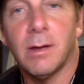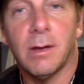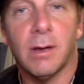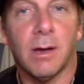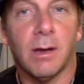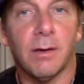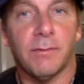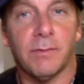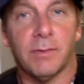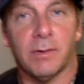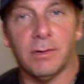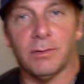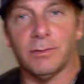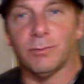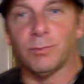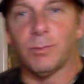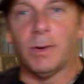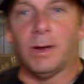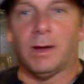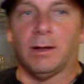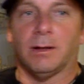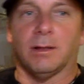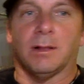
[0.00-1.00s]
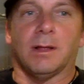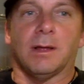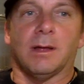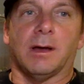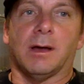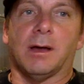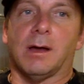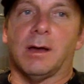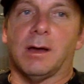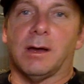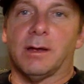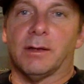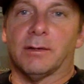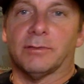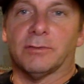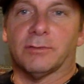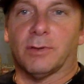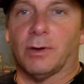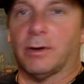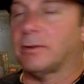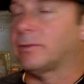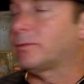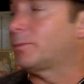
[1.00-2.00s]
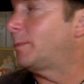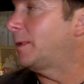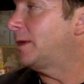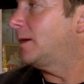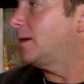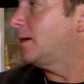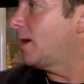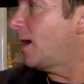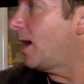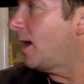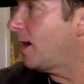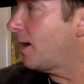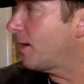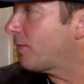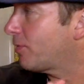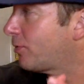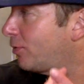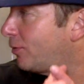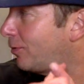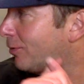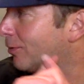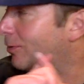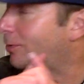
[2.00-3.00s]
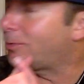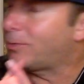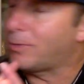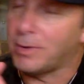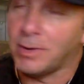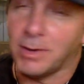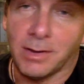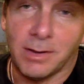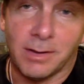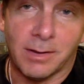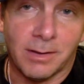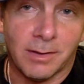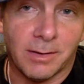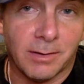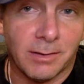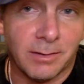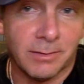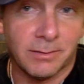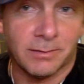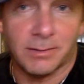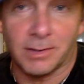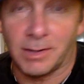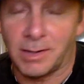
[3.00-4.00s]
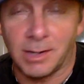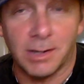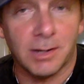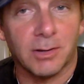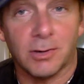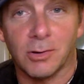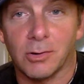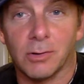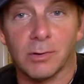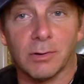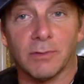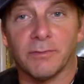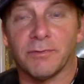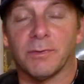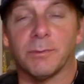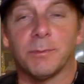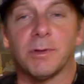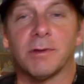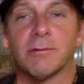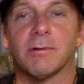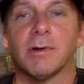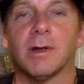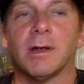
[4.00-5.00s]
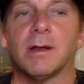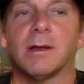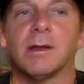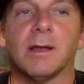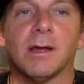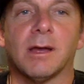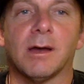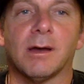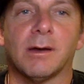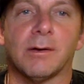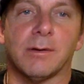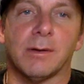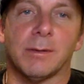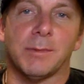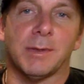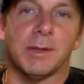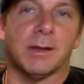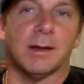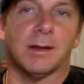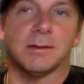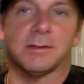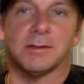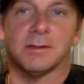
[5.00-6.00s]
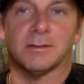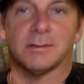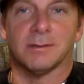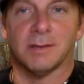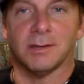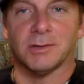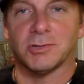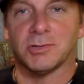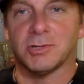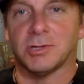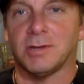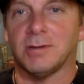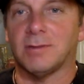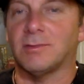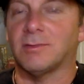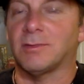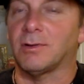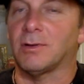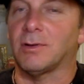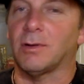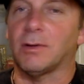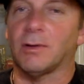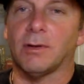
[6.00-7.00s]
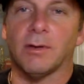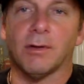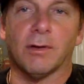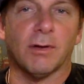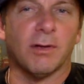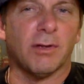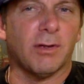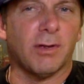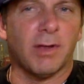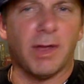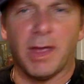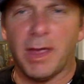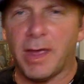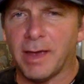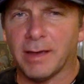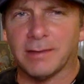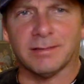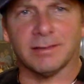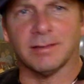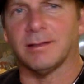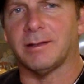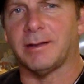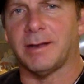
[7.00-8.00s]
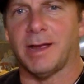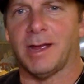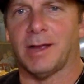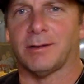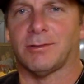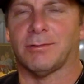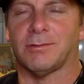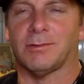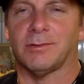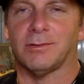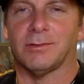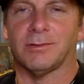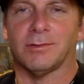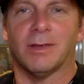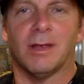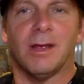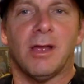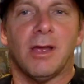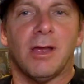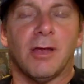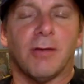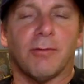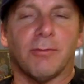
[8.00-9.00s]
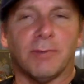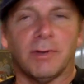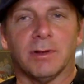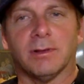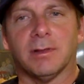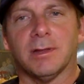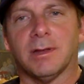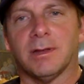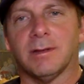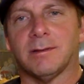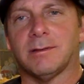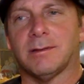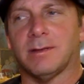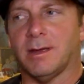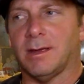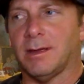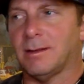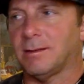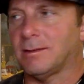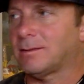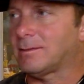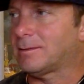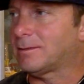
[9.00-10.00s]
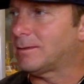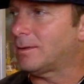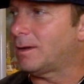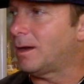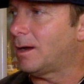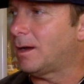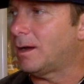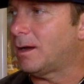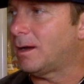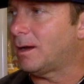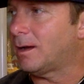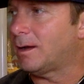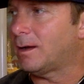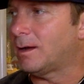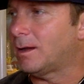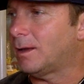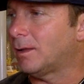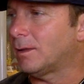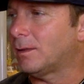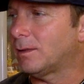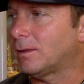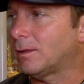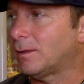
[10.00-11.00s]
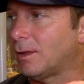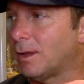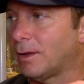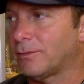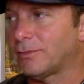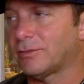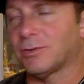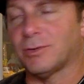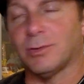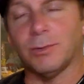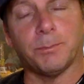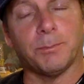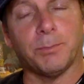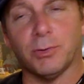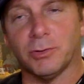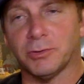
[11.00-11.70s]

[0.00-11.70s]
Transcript: of it as well. Stars Mia Goth, who is the it girl for me right now. I mean, I just think she's an excellent actress, really intense, loves to